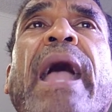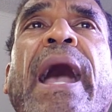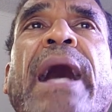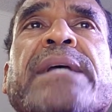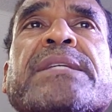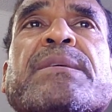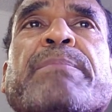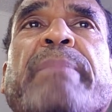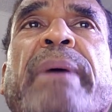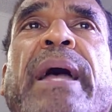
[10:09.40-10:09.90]

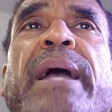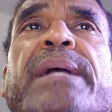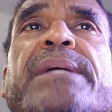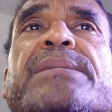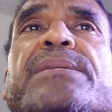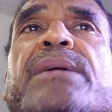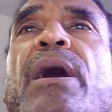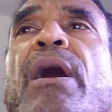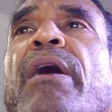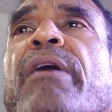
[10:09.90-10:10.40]

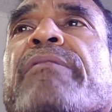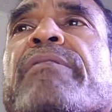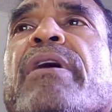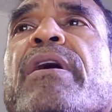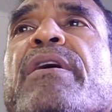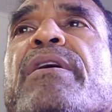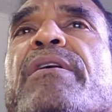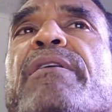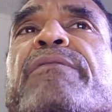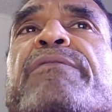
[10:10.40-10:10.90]
aspects of
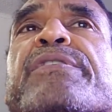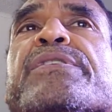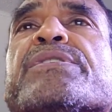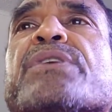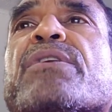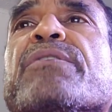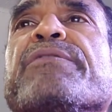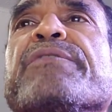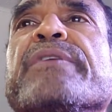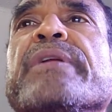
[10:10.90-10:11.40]

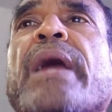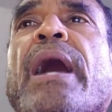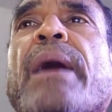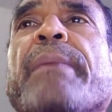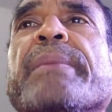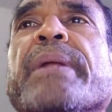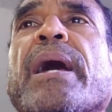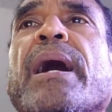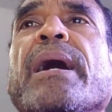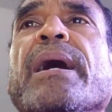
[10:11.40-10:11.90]
physical
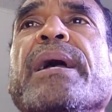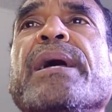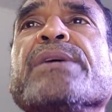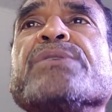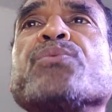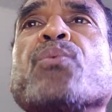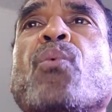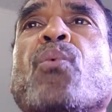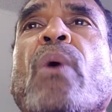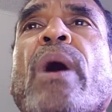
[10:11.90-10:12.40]
phenomena
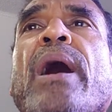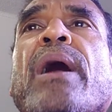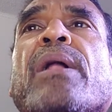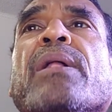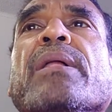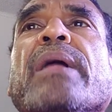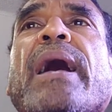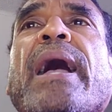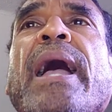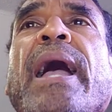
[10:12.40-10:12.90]
as
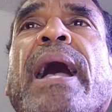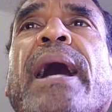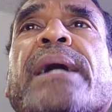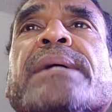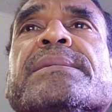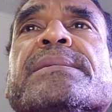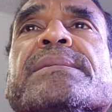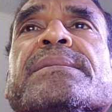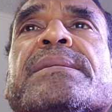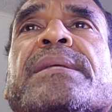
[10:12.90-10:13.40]
well as